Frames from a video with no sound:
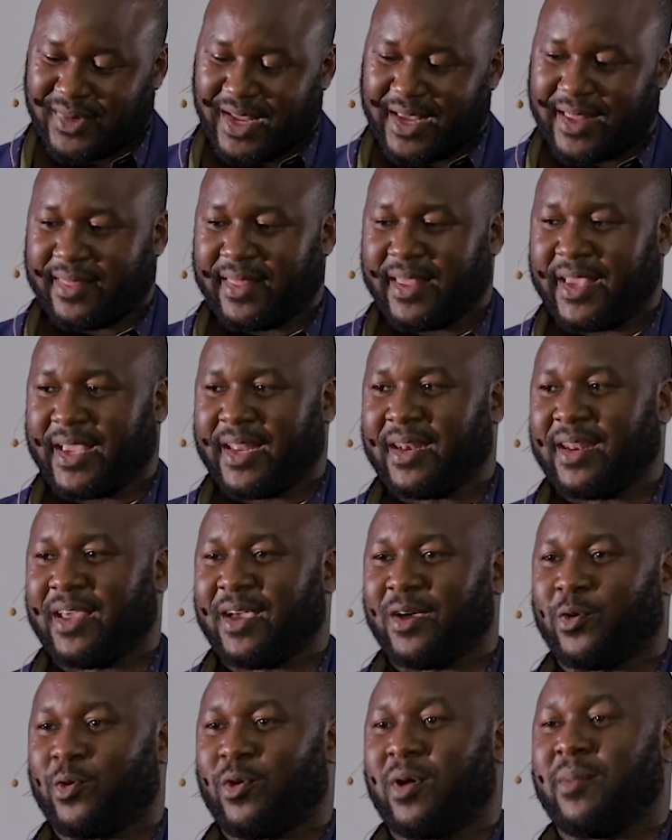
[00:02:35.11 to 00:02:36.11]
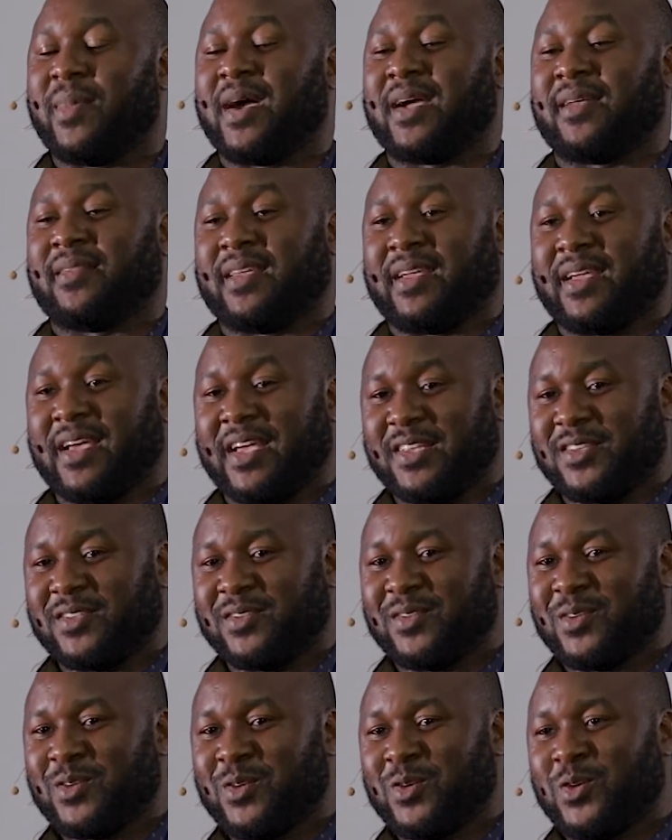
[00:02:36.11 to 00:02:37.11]
And then we were among the
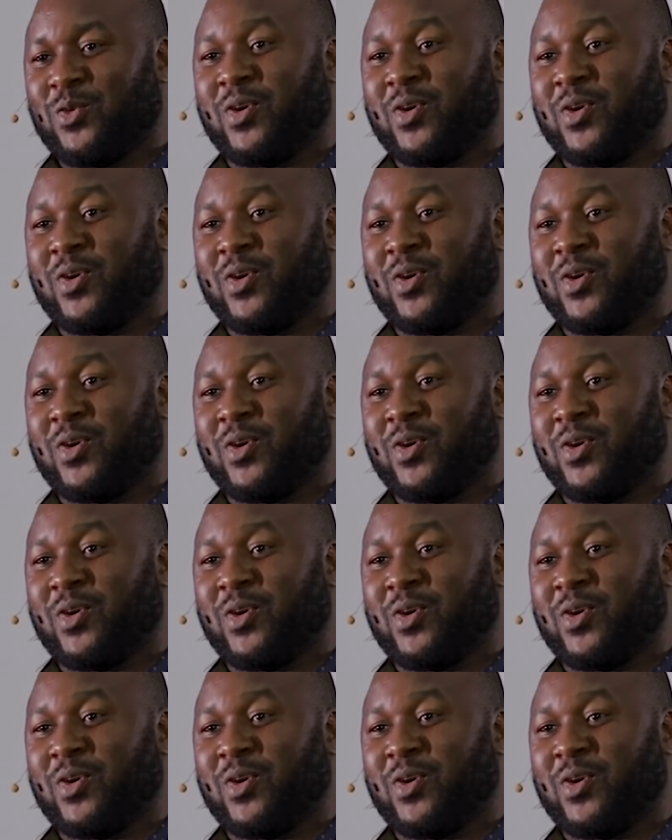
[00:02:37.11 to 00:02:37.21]
guys